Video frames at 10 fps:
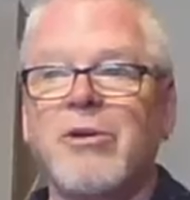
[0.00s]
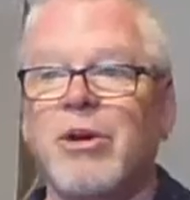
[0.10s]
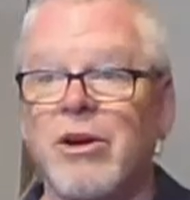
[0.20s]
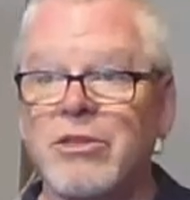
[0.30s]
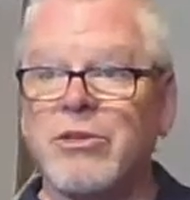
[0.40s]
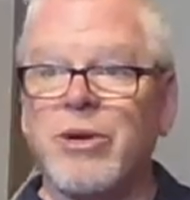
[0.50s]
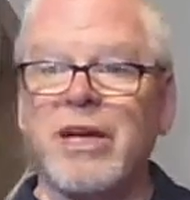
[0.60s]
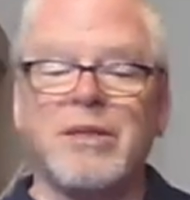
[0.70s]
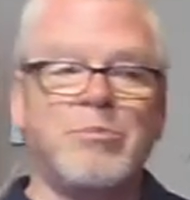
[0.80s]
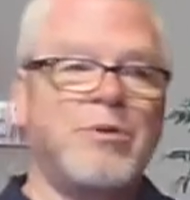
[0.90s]
We also
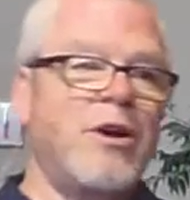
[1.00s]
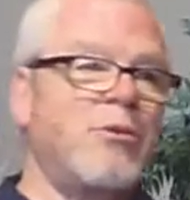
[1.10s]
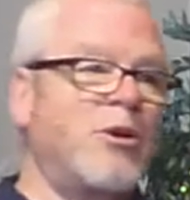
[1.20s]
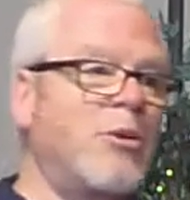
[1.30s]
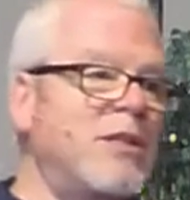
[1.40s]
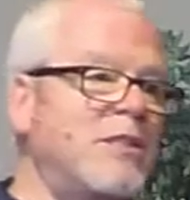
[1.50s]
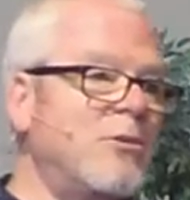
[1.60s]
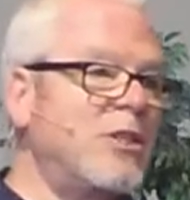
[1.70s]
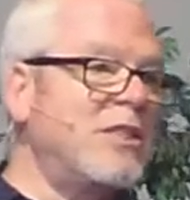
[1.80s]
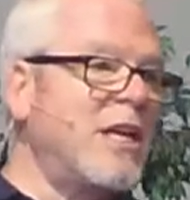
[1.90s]
had the prayer request
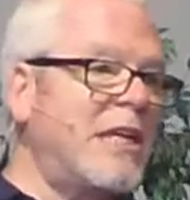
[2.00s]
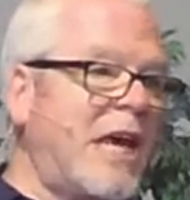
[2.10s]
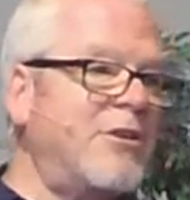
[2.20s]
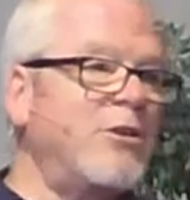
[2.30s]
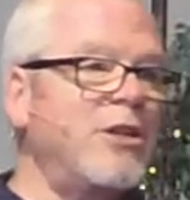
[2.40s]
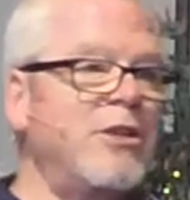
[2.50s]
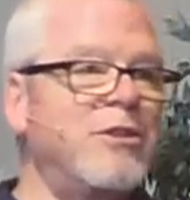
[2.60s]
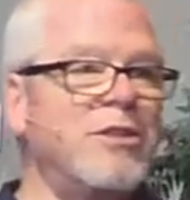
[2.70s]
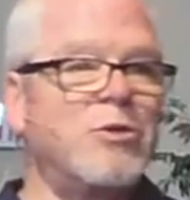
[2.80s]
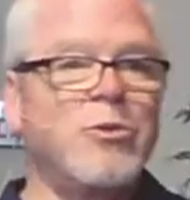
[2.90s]
that we sent out earlier
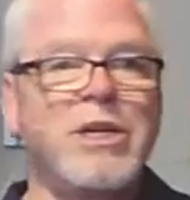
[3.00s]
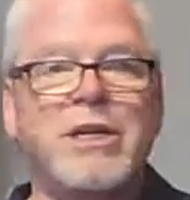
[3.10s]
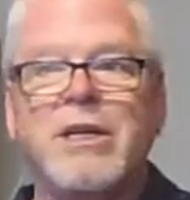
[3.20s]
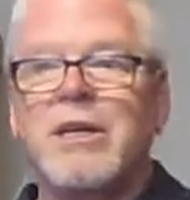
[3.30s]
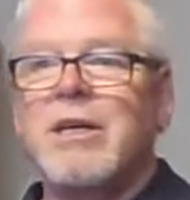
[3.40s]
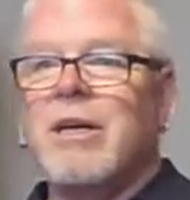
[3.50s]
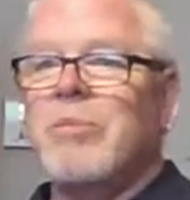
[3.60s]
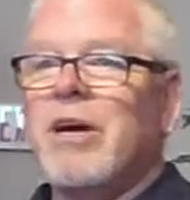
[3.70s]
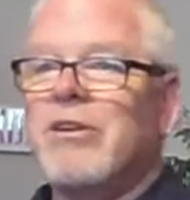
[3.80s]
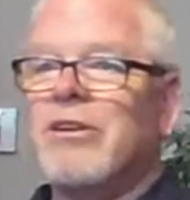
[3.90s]
this week
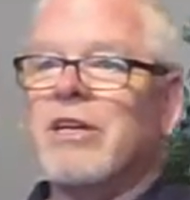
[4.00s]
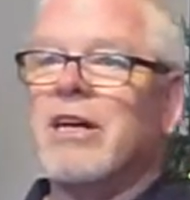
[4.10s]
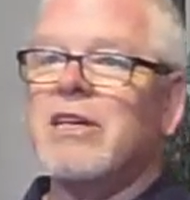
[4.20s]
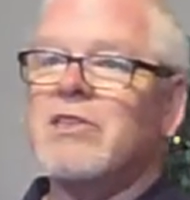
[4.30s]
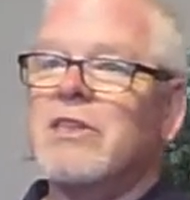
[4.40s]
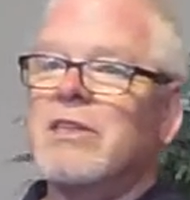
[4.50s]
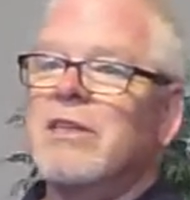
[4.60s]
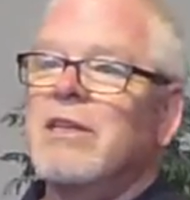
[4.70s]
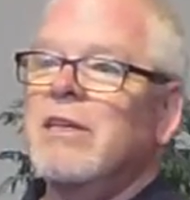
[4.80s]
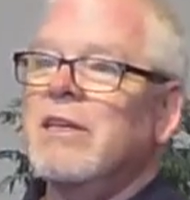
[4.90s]
about her
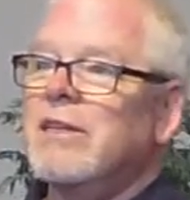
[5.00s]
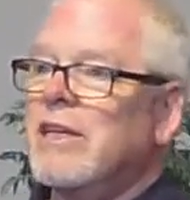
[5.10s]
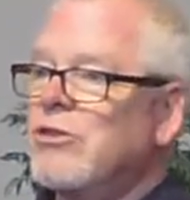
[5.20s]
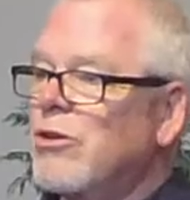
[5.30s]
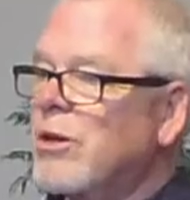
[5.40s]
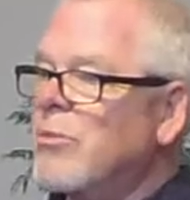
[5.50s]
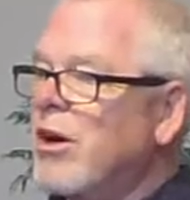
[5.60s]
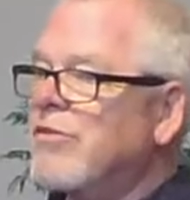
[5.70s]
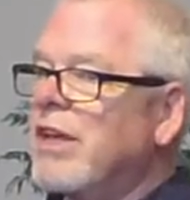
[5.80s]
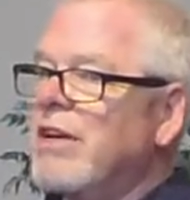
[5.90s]
cousin they took him
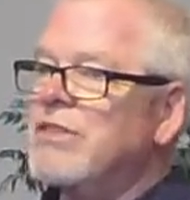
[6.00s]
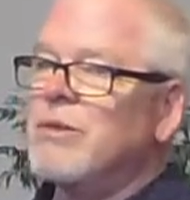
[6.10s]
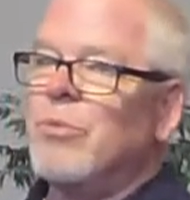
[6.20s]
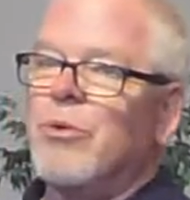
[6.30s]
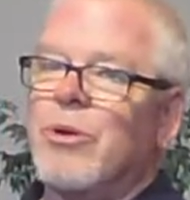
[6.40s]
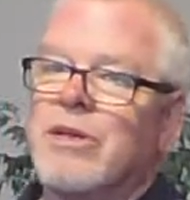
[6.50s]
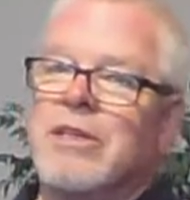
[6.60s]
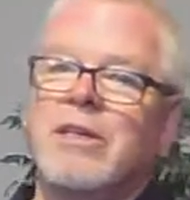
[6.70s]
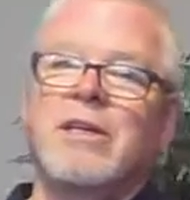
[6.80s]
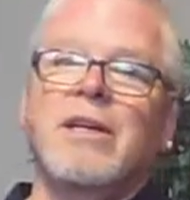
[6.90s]
off life support
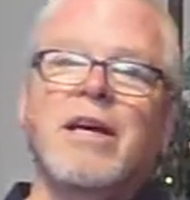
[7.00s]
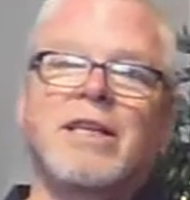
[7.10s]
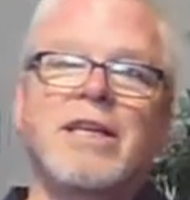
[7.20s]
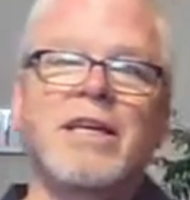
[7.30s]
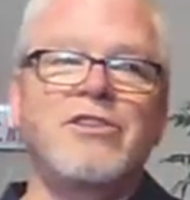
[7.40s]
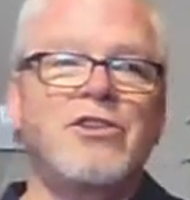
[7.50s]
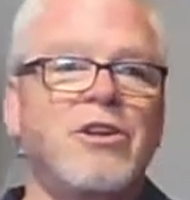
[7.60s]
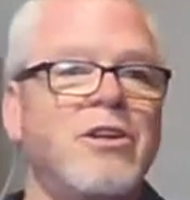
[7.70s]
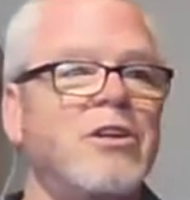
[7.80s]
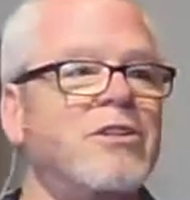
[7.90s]
and then
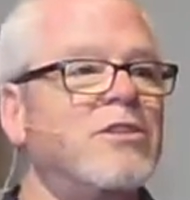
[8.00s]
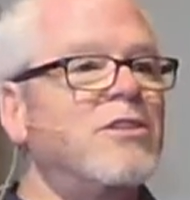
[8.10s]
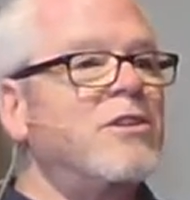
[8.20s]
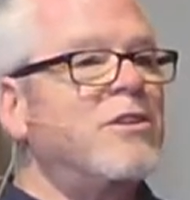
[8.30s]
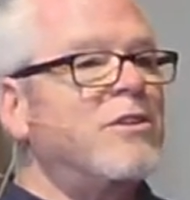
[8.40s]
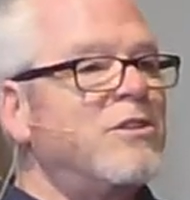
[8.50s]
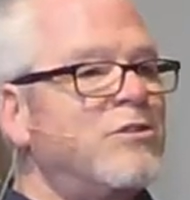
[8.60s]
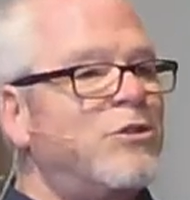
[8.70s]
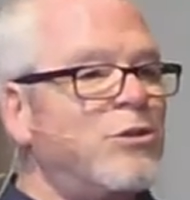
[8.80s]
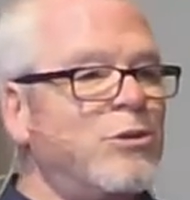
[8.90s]
turned
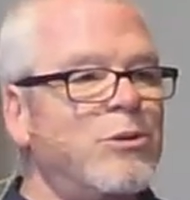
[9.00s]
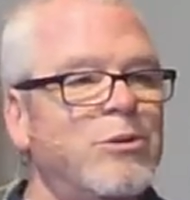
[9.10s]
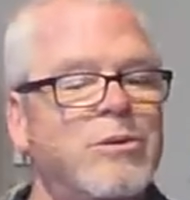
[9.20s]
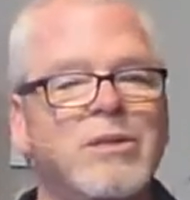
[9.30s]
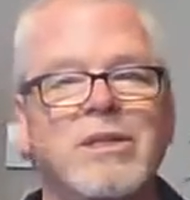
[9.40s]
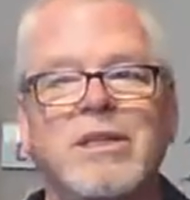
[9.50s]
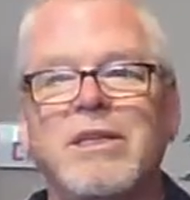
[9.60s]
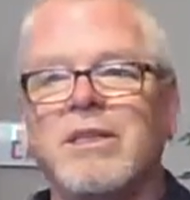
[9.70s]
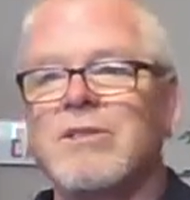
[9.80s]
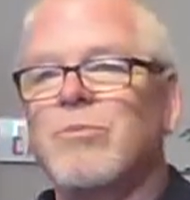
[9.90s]
to
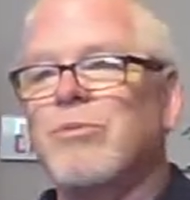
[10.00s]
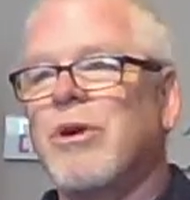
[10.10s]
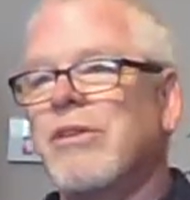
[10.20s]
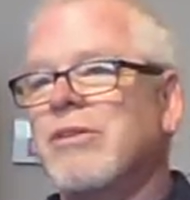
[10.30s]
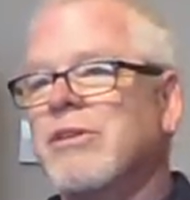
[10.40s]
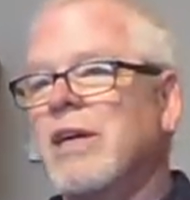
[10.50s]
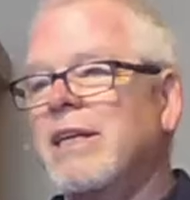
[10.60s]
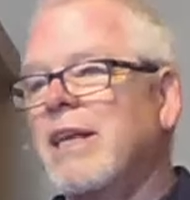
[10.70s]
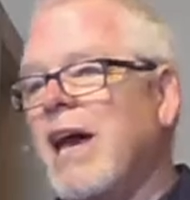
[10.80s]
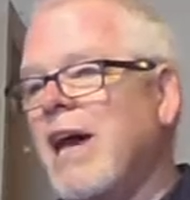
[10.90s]
his brother
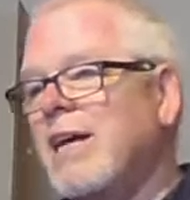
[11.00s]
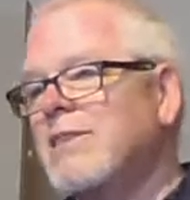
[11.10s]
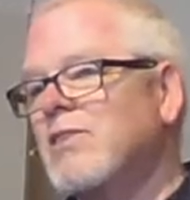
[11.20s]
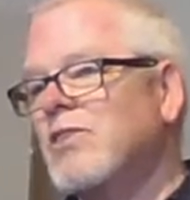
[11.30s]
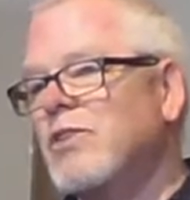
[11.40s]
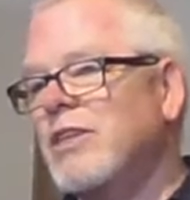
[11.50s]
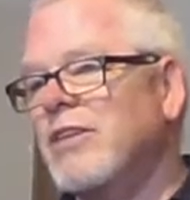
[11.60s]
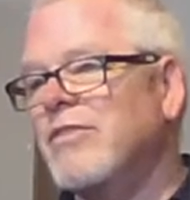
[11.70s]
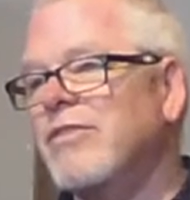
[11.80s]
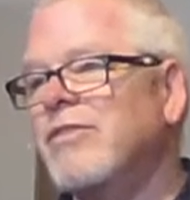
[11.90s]
and asked
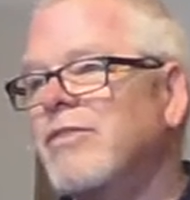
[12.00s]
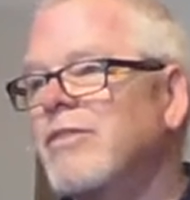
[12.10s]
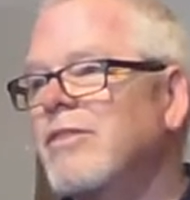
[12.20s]
if